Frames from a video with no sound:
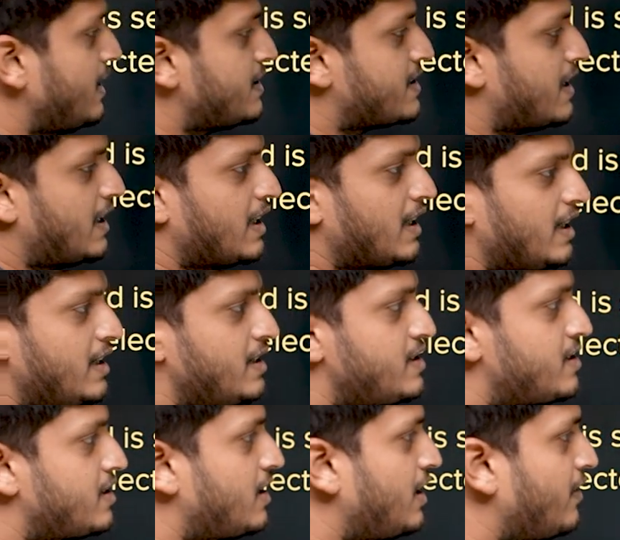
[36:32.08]
is getting an
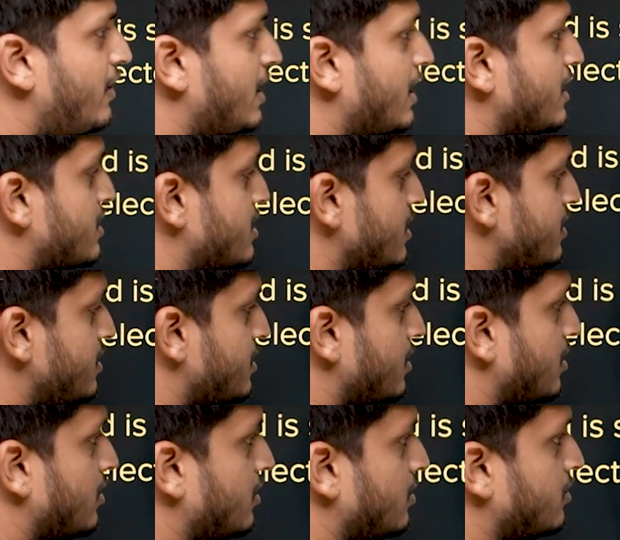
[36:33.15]
ace, event H is
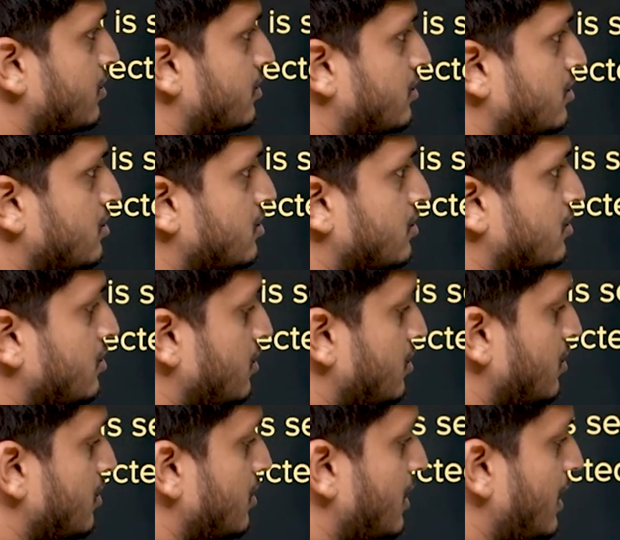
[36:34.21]

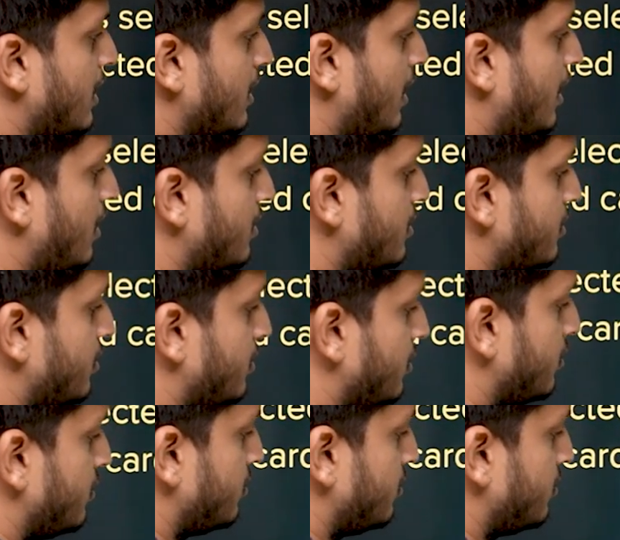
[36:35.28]
getting hearts.